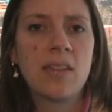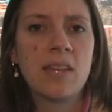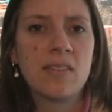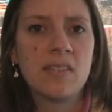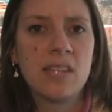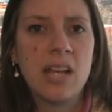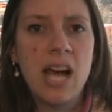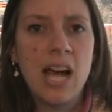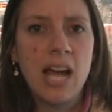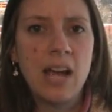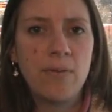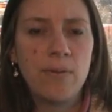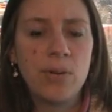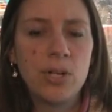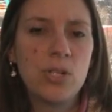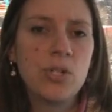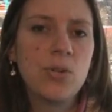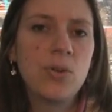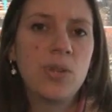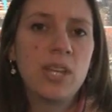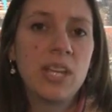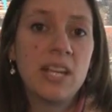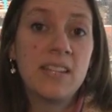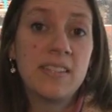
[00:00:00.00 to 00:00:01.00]
this highway
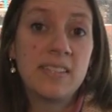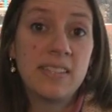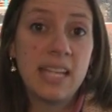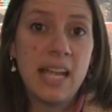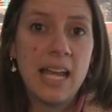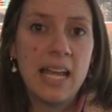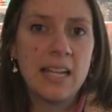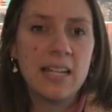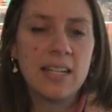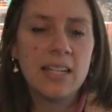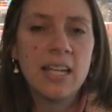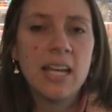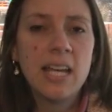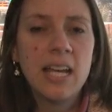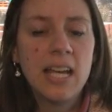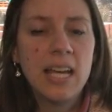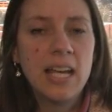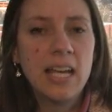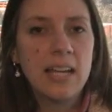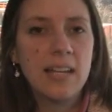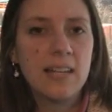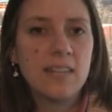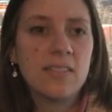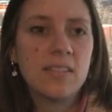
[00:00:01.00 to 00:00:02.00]
to the extent
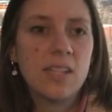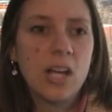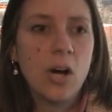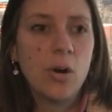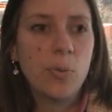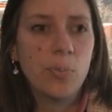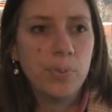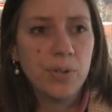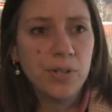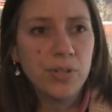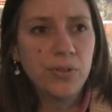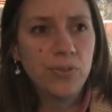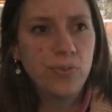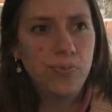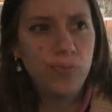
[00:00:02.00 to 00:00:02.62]
it is now built